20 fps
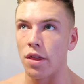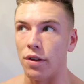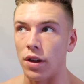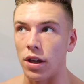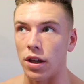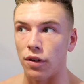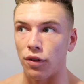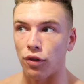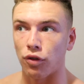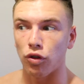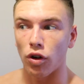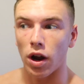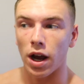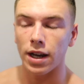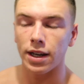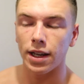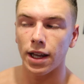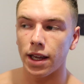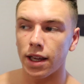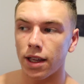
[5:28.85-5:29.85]
the
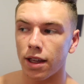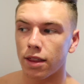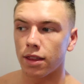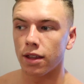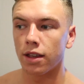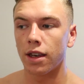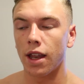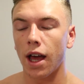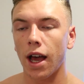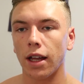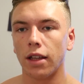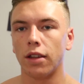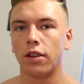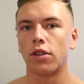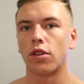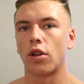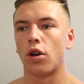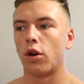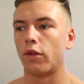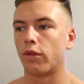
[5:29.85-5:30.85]
Friday the
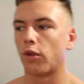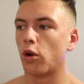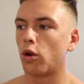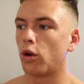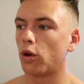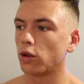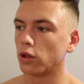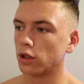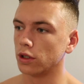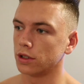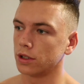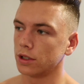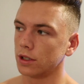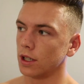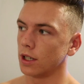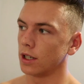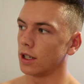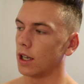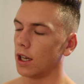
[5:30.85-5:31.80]
9th of August.